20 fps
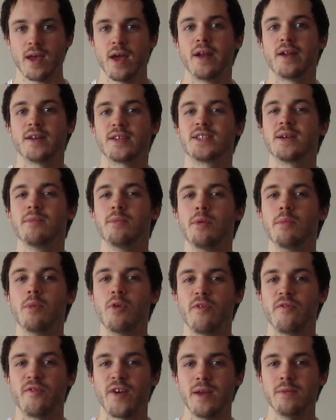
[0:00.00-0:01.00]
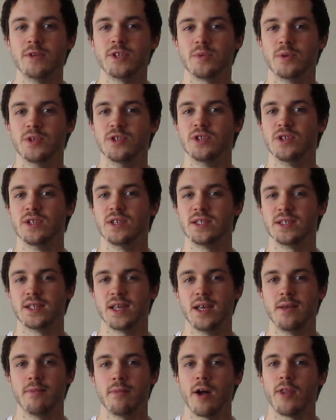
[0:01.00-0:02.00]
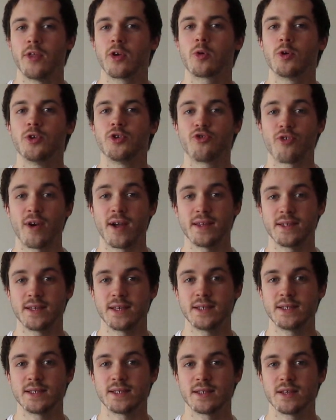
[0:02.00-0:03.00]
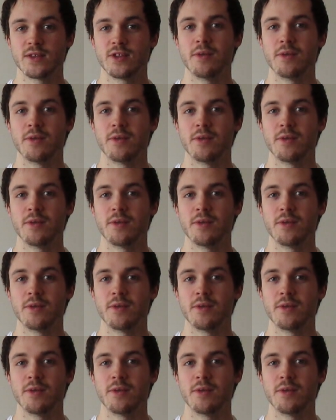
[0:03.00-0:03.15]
Now some of the more famous ones you can see are the Quadrantids,